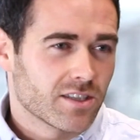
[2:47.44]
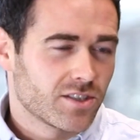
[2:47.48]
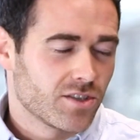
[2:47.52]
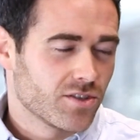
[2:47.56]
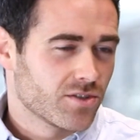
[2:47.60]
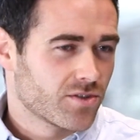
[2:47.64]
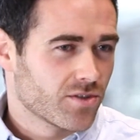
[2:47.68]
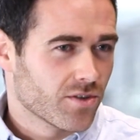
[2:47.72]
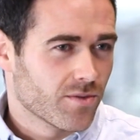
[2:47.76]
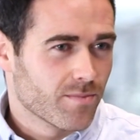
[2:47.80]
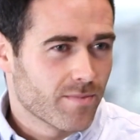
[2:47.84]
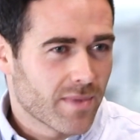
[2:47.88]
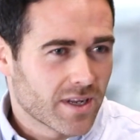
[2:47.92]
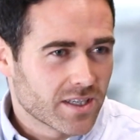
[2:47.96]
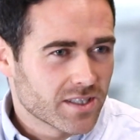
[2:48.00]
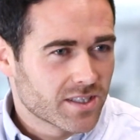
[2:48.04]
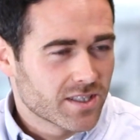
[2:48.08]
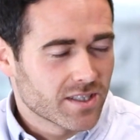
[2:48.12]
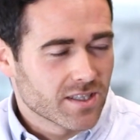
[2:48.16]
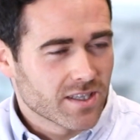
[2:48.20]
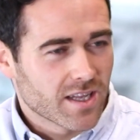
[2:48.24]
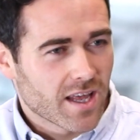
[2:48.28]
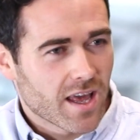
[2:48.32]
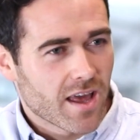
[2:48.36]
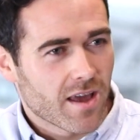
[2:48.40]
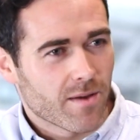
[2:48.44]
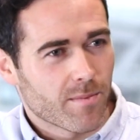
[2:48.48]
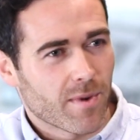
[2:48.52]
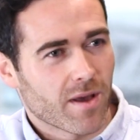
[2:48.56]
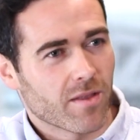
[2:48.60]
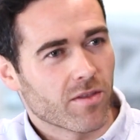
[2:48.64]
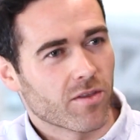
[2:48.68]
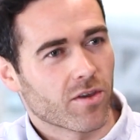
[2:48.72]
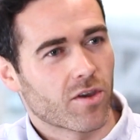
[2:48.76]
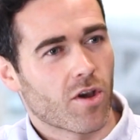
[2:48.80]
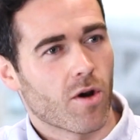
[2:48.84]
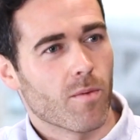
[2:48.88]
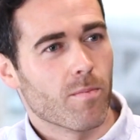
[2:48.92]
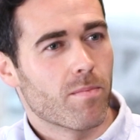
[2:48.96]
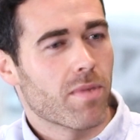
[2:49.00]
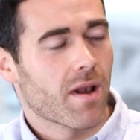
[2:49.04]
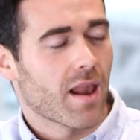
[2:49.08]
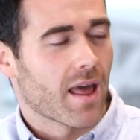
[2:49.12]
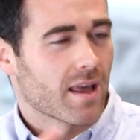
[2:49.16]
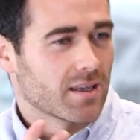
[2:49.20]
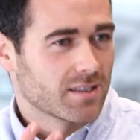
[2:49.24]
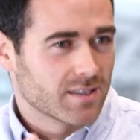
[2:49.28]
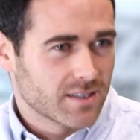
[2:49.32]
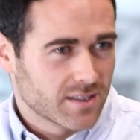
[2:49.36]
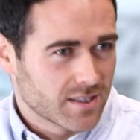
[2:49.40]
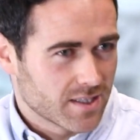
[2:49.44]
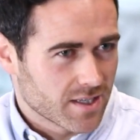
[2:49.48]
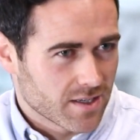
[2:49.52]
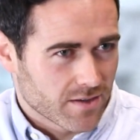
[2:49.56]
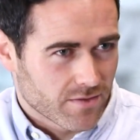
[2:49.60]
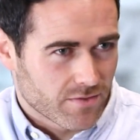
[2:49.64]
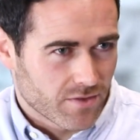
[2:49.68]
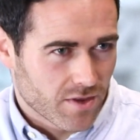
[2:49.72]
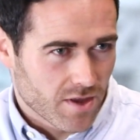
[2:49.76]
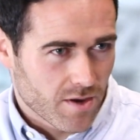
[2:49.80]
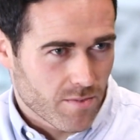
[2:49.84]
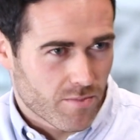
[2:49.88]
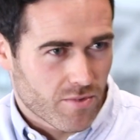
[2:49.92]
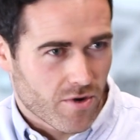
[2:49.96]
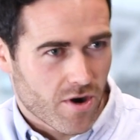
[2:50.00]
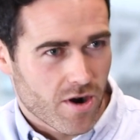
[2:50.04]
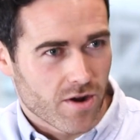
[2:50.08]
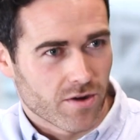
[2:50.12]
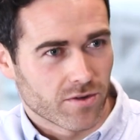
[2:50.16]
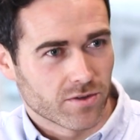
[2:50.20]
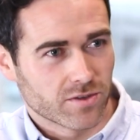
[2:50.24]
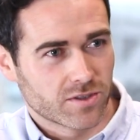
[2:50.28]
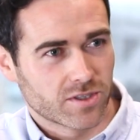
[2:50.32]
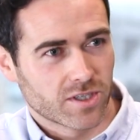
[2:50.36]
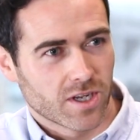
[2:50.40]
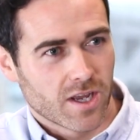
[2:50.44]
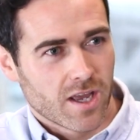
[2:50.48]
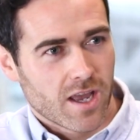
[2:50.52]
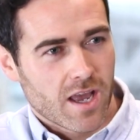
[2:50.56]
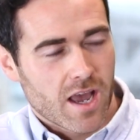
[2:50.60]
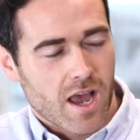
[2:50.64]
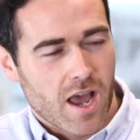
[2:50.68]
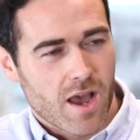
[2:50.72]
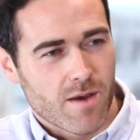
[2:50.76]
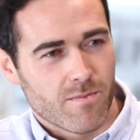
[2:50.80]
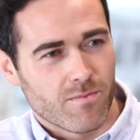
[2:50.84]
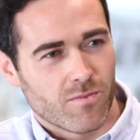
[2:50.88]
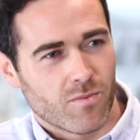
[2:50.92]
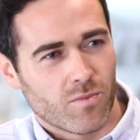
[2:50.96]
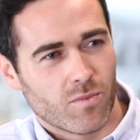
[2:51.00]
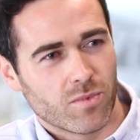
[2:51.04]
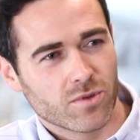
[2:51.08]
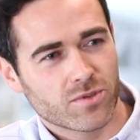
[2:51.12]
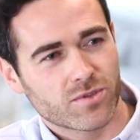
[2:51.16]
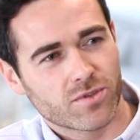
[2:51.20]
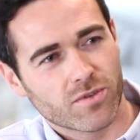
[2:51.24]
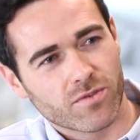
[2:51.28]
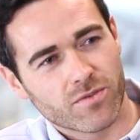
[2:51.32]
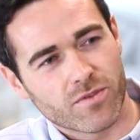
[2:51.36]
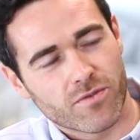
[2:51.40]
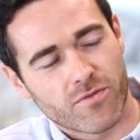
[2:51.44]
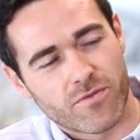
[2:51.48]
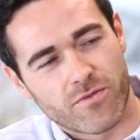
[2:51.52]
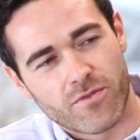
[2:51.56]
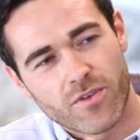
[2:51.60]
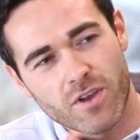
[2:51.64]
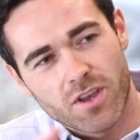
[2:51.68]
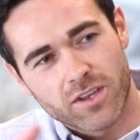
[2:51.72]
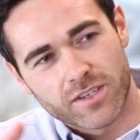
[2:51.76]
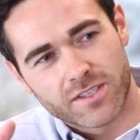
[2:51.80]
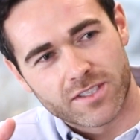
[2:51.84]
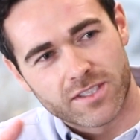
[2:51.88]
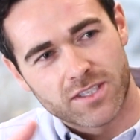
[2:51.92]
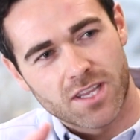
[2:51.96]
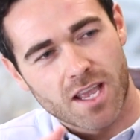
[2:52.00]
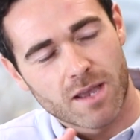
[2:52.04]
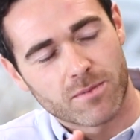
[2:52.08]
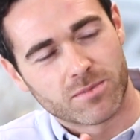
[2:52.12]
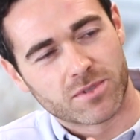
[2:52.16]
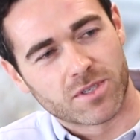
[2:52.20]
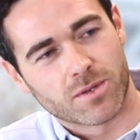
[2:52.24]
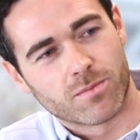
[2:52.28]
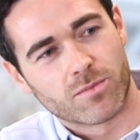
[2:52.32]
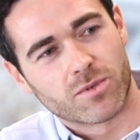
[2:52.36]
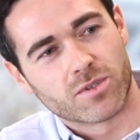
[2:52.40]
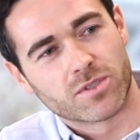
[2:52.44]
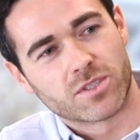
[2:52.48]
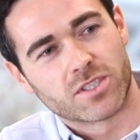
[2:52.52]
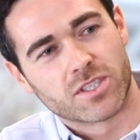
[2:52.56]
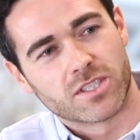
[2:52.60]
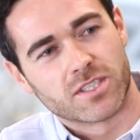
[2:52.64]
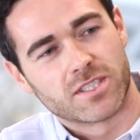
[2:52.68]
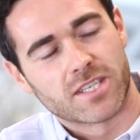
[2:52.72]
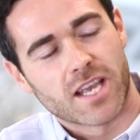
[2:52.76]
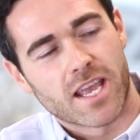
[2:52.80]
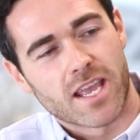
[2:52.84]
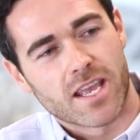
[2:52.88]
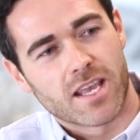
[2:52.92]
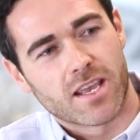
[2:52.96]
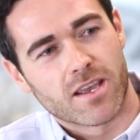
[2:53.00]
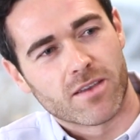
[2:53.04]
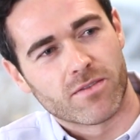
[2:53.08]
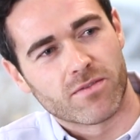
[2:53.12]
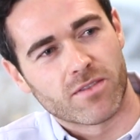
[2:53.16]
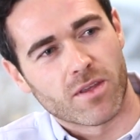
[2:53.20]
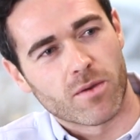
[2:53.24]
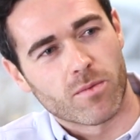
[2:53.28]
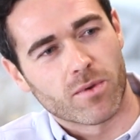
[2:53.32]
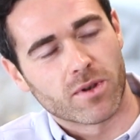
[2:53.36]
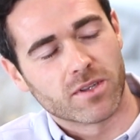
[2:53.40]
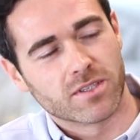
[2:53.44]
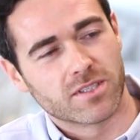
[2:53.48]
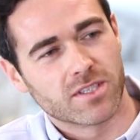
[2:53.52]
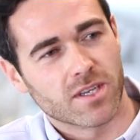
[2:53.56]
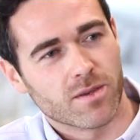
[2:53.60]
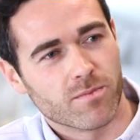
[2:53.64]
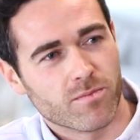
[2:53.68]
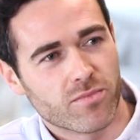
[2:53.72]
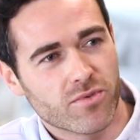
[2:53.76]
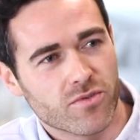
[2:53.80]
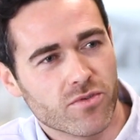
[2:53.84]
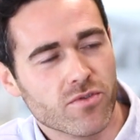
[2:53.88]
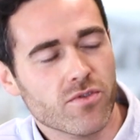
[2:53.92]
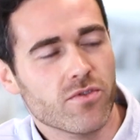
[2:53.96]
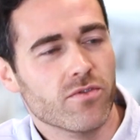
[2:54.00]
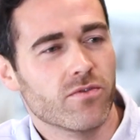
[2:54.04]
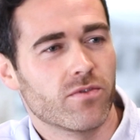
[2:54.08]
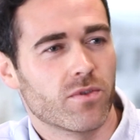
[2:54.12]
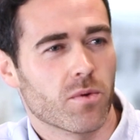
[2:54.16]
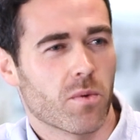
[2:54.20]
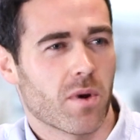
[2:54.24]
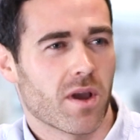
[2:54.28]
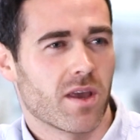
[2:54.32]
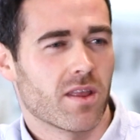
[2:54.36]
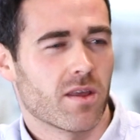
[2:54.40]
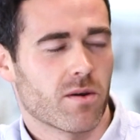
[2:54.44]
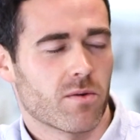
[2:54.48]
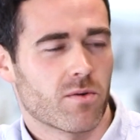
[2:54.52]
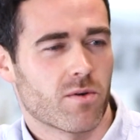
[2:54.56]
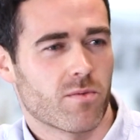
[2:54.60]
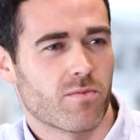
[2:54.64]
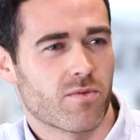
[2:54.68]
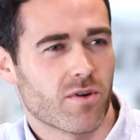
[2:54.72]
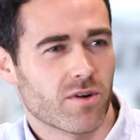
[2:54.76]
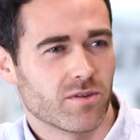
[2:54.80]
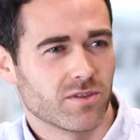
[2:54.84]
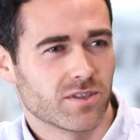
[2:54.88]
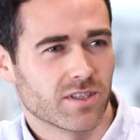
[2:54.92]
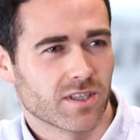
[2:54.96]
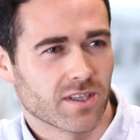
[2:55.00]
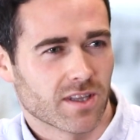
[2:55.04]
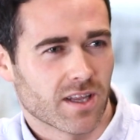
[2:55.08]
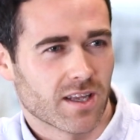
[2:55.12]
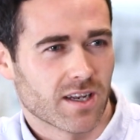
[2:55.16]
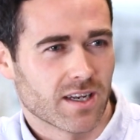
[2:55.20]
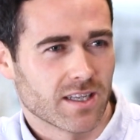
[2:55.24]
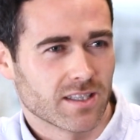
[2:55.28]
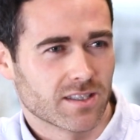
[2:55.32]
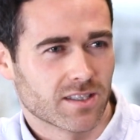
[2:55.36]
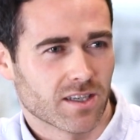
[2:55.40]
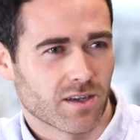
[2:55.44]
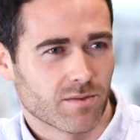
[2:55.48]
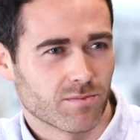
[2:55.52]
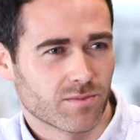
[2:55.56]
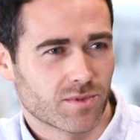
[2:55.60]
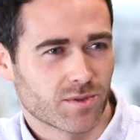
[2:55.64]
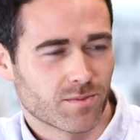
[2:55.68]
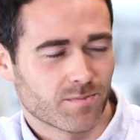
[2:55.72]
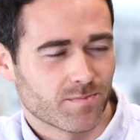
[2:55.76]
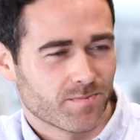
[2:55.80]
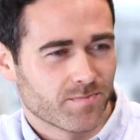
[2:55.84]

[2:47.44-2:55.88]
so you sort of mentioned there about the complexity of the approach. What's sort of the first step someone should take if they wanted to improve the way they were approaching their lead times?